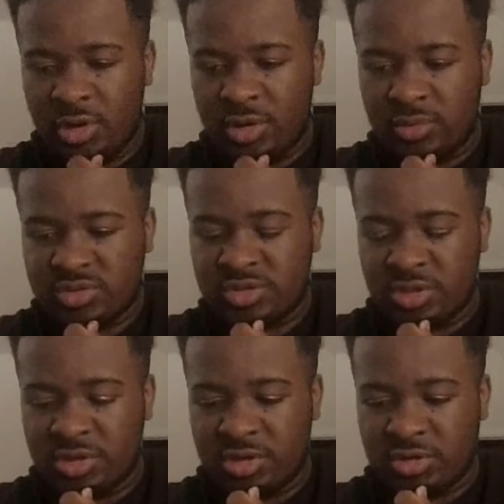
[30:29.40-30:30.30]
what's the
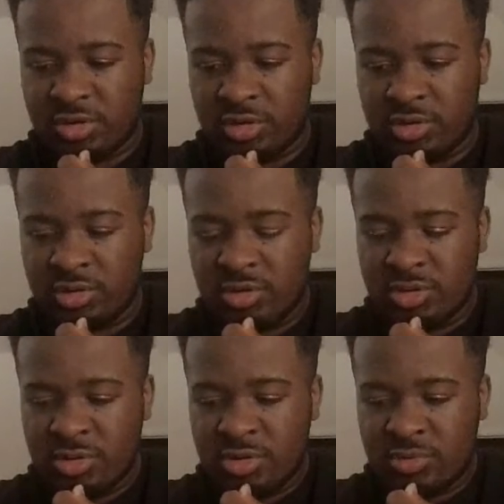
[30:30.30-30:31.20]
call?
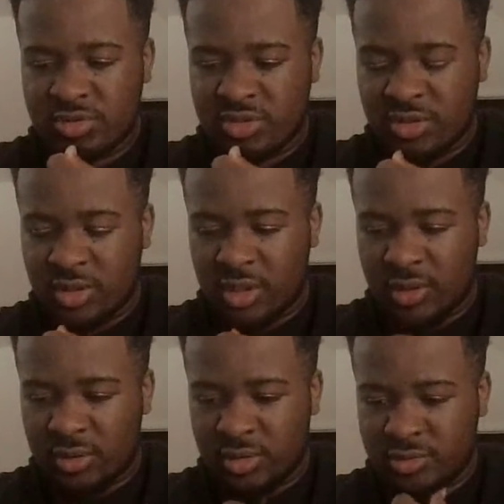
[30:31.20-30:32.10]
What's the thing
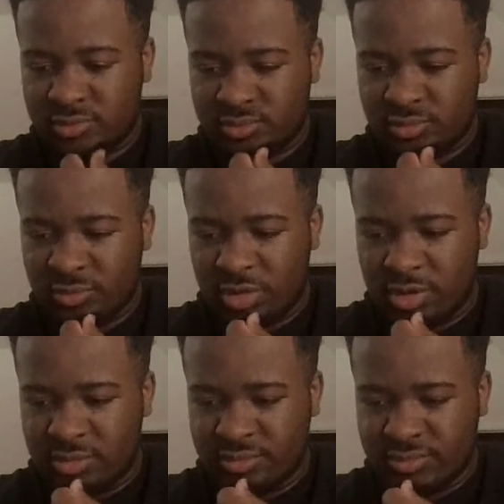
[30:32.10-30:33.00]
called?
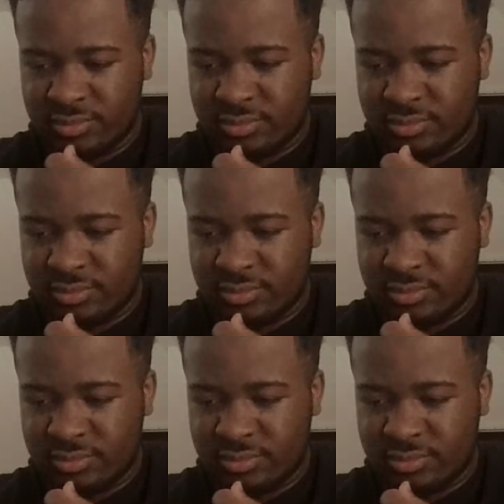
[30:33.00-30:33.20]
Um,